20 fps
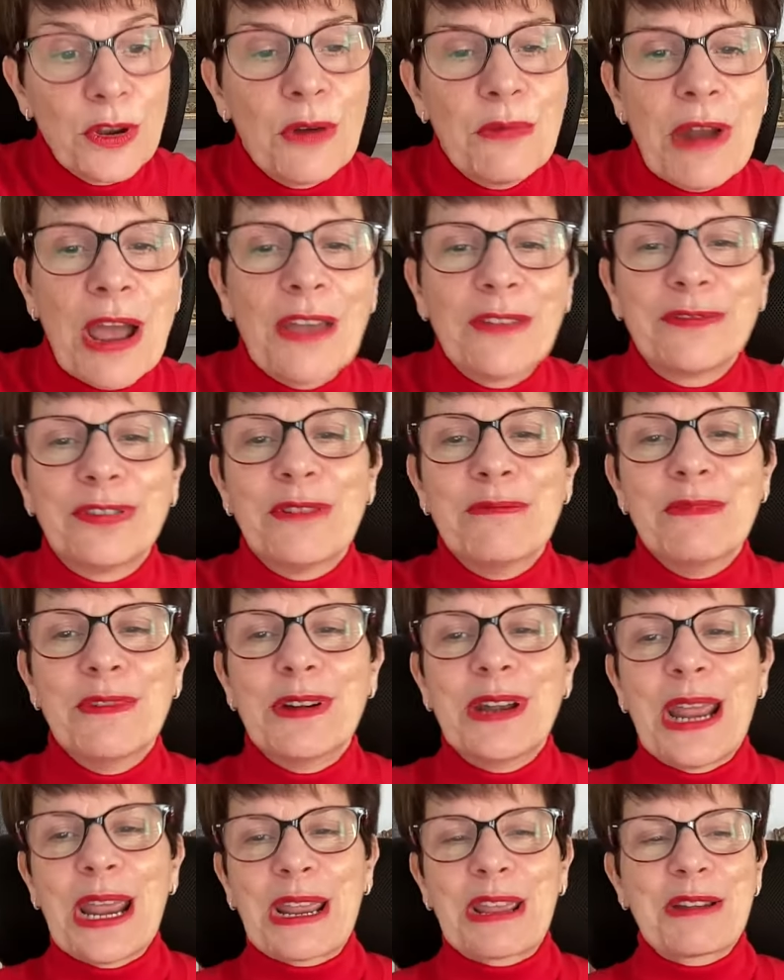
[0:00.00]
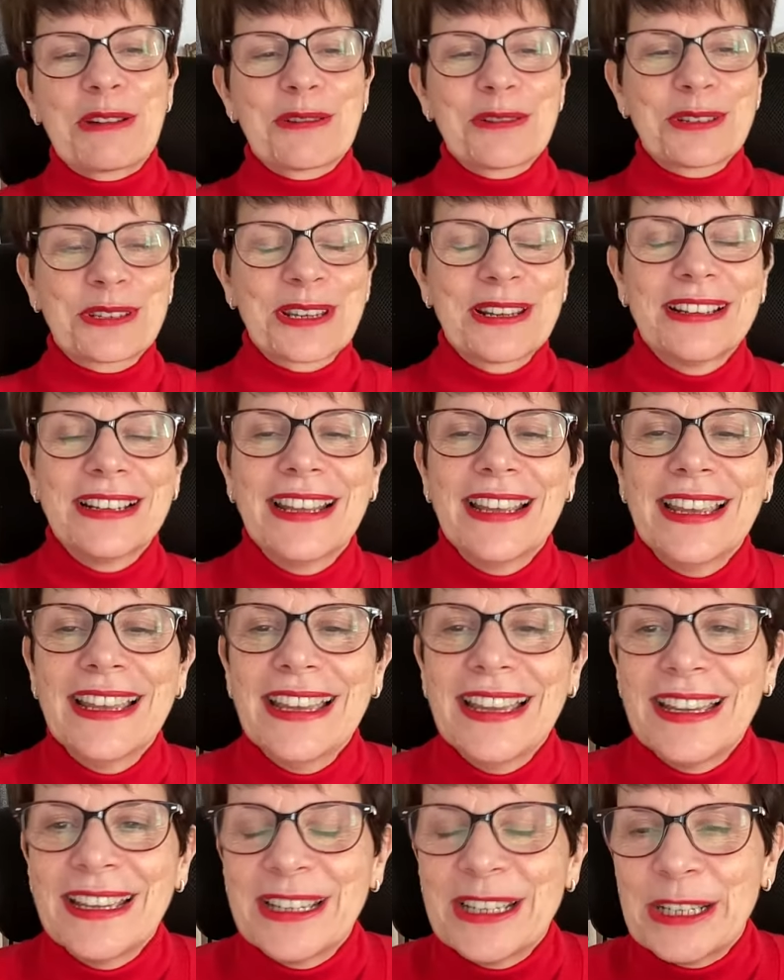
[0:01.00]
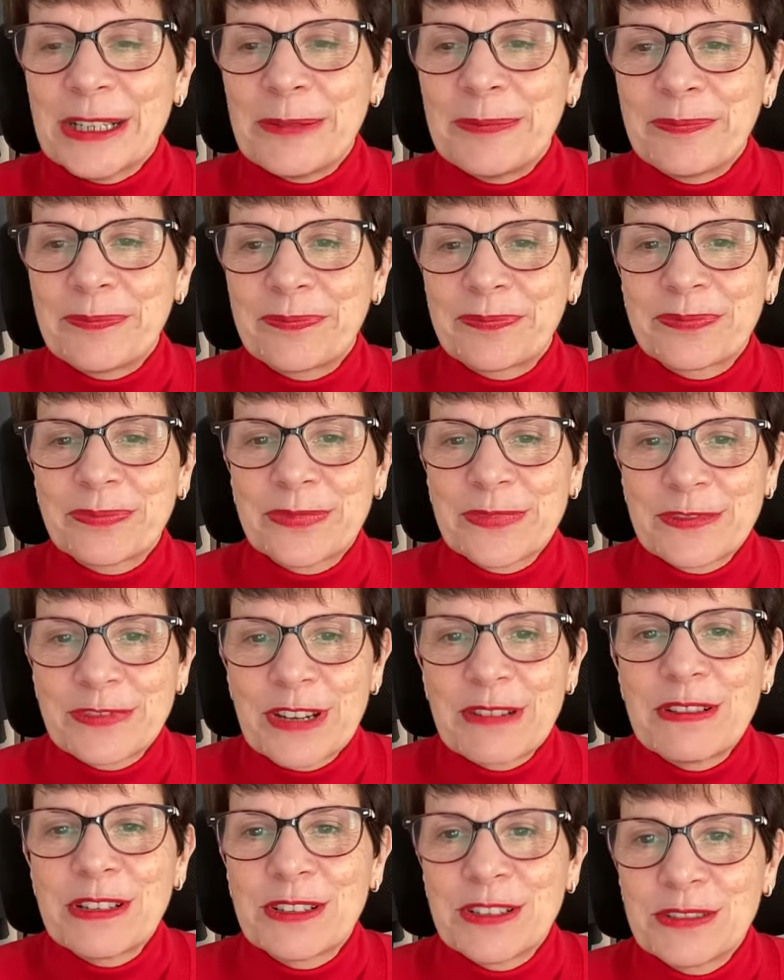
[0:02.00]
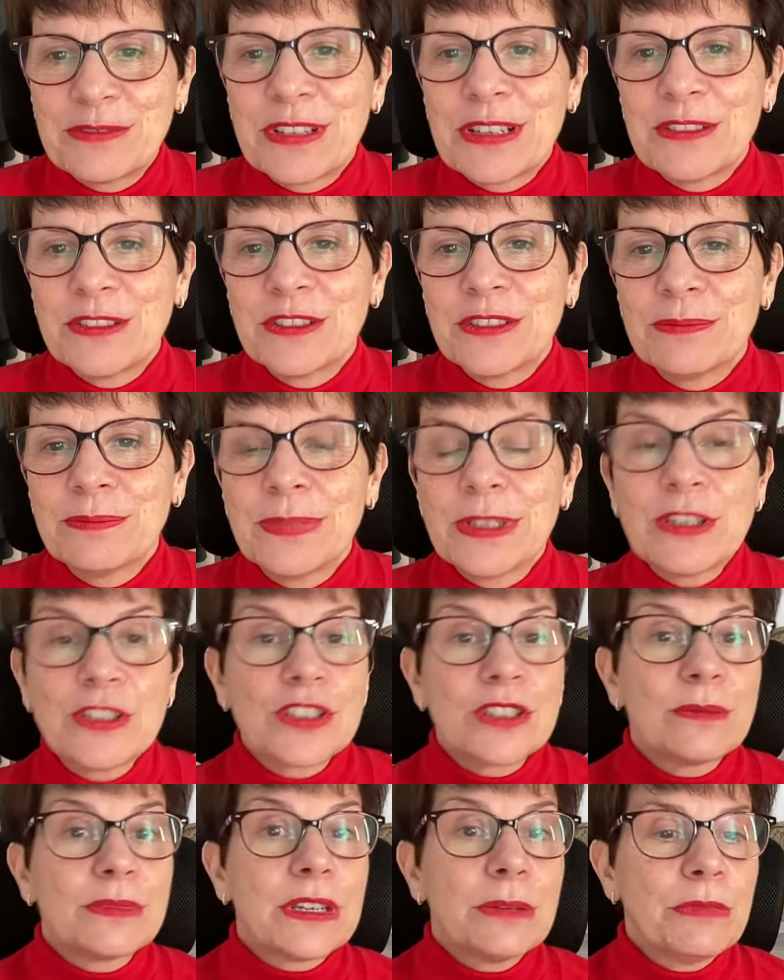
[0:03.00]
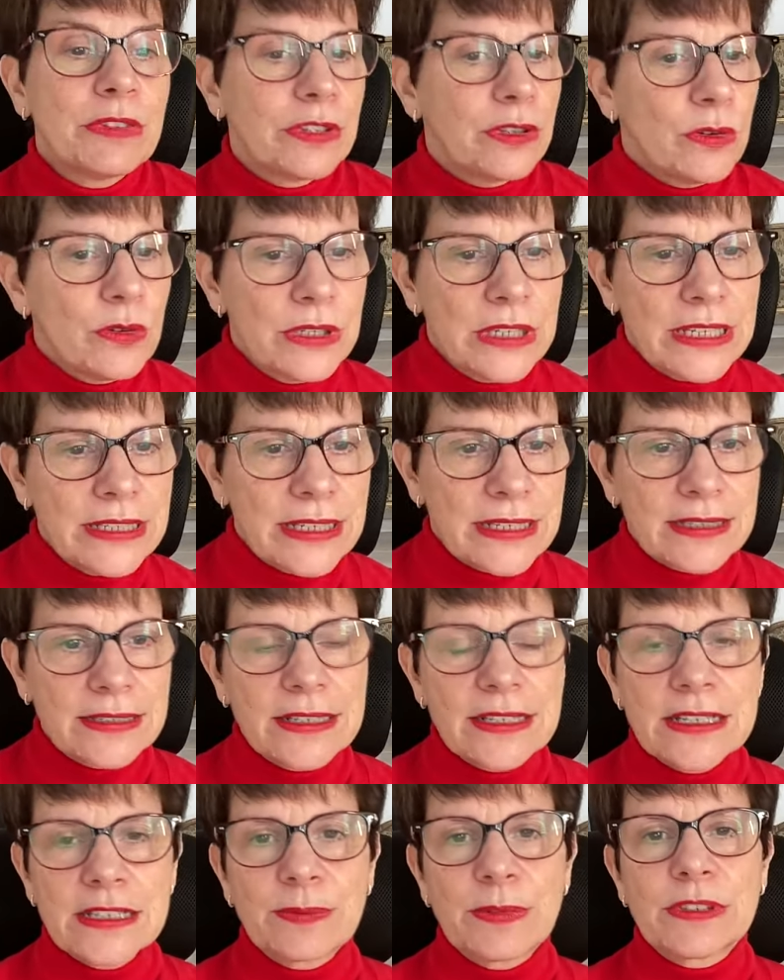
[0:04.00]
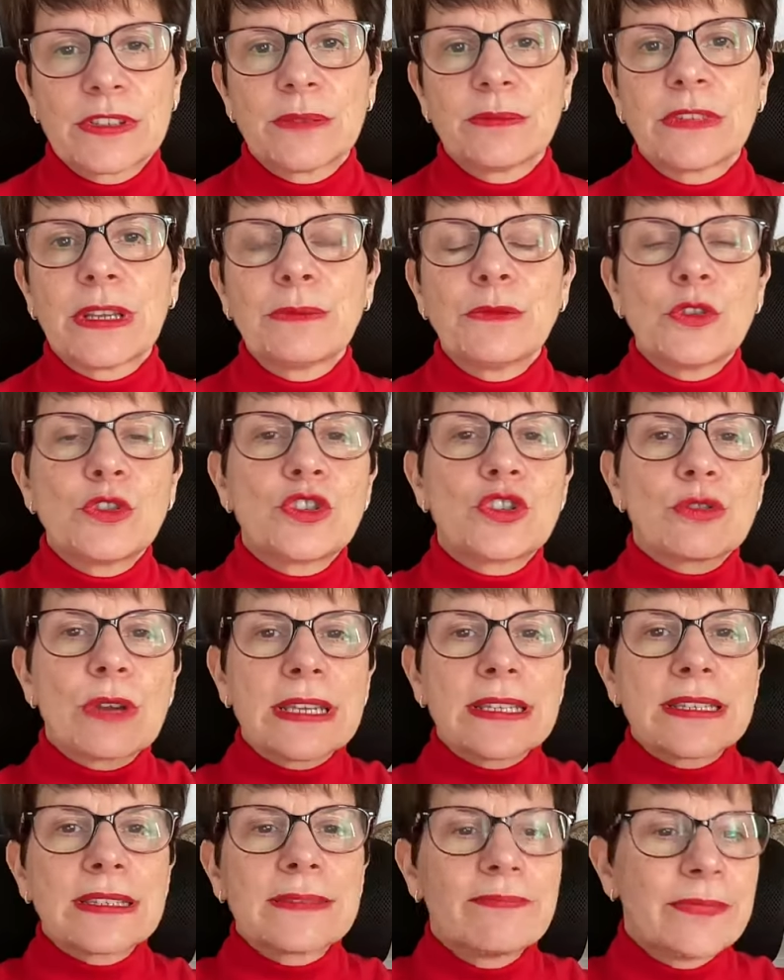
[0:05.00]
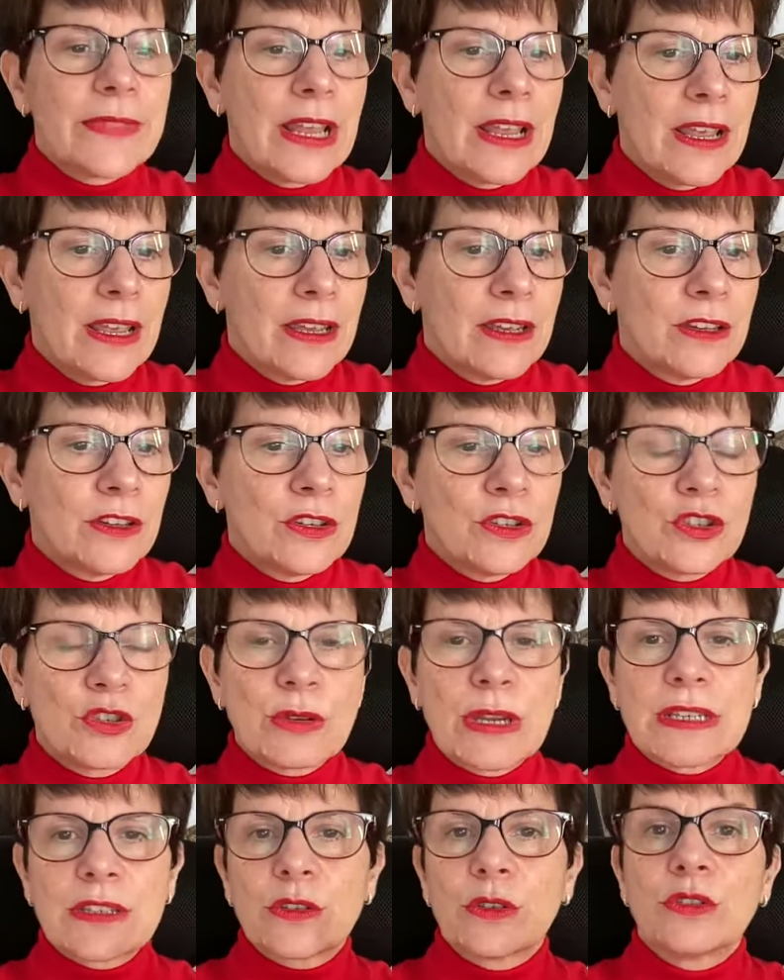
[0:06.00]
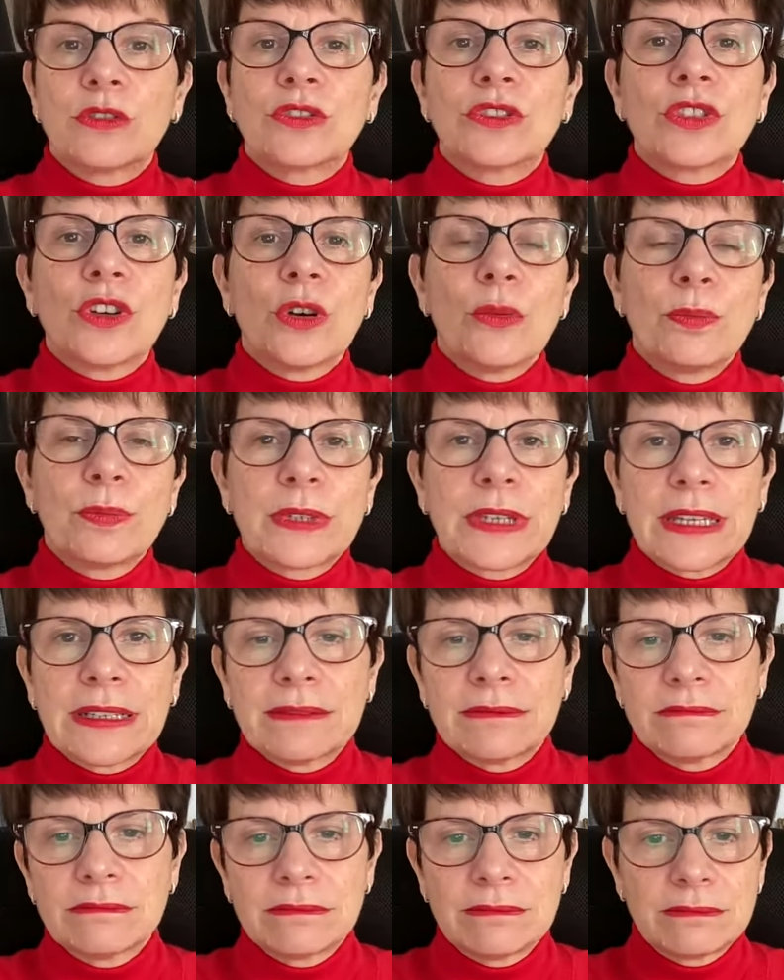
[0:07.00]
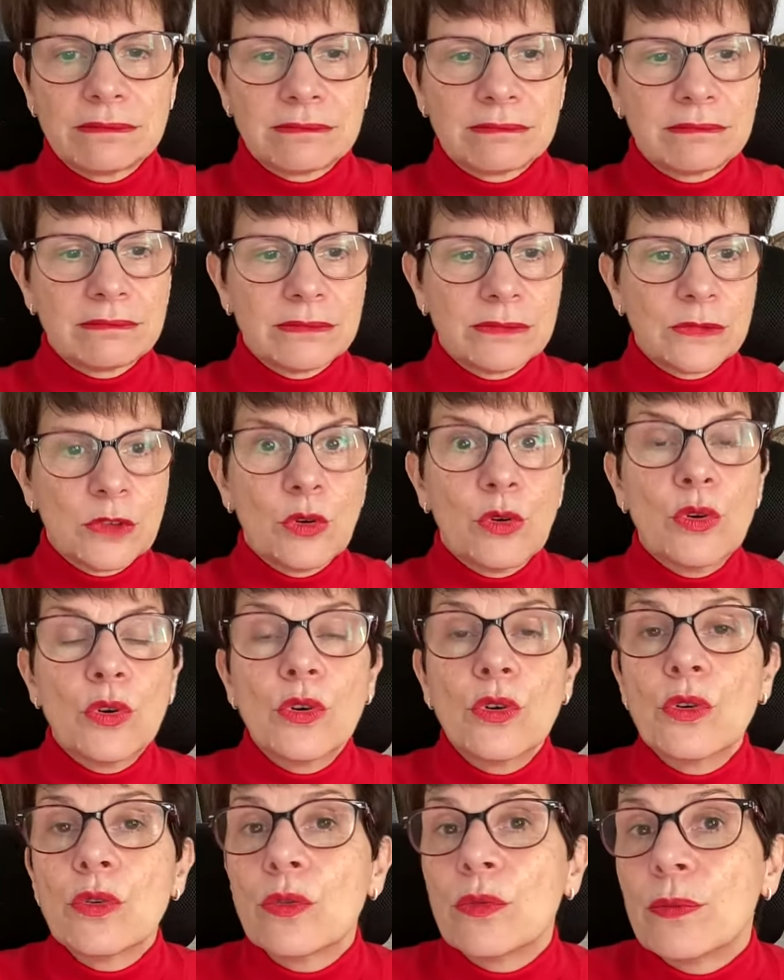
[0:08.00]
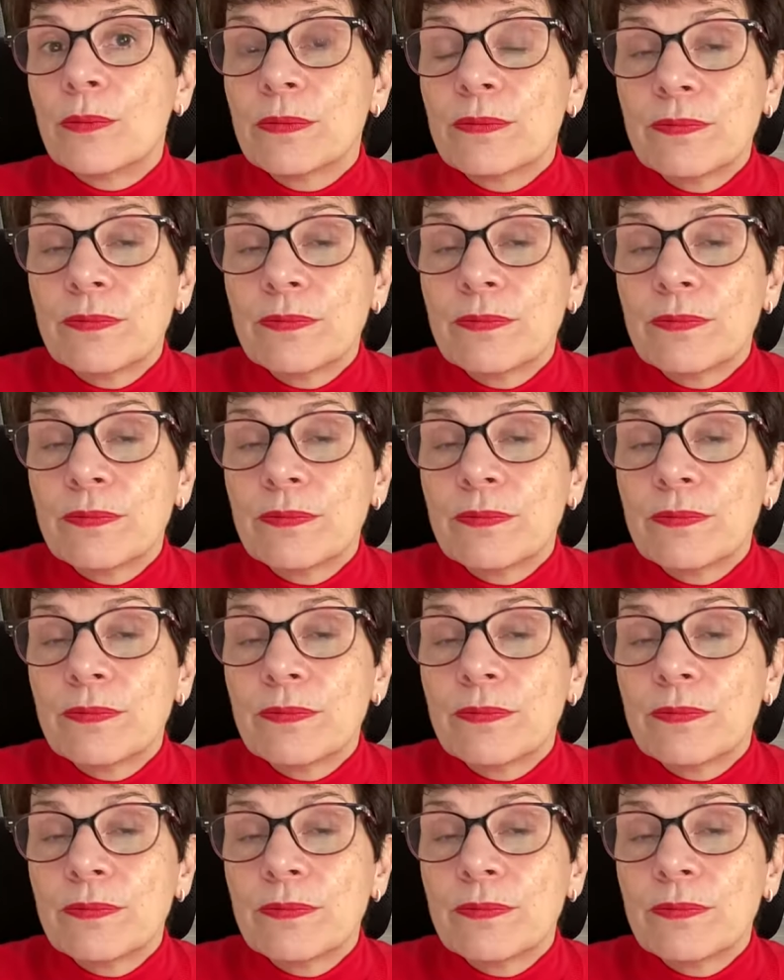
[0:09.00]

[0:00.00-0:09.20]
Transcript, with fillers: around from all angles. Um, very good, very good. Because sometimes we think, oh yes, that's nice, but sometimes the dress, a dress or top can, or